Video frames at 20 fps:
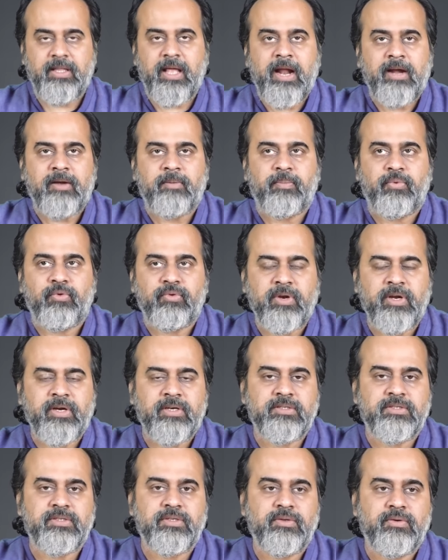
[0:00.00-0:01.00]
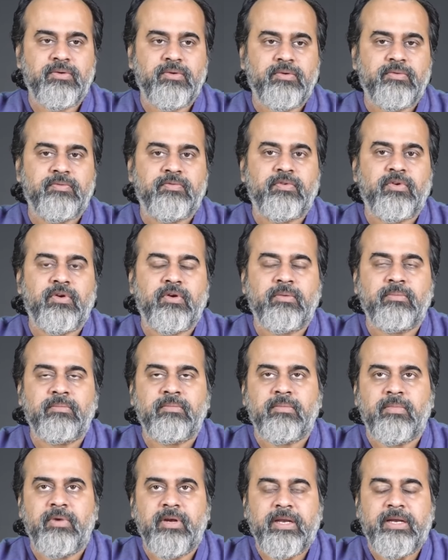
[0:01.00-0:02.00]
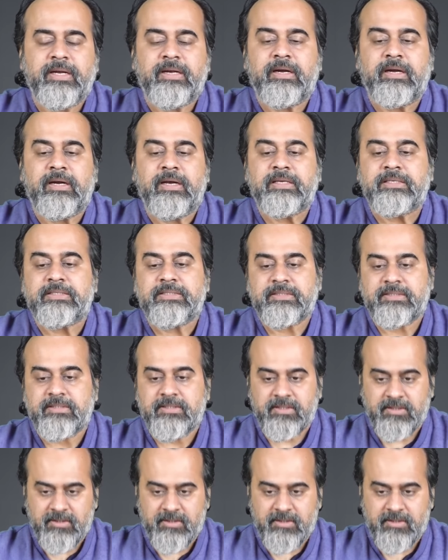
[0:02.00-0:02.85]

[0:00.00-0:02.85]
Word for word: that protects you from needless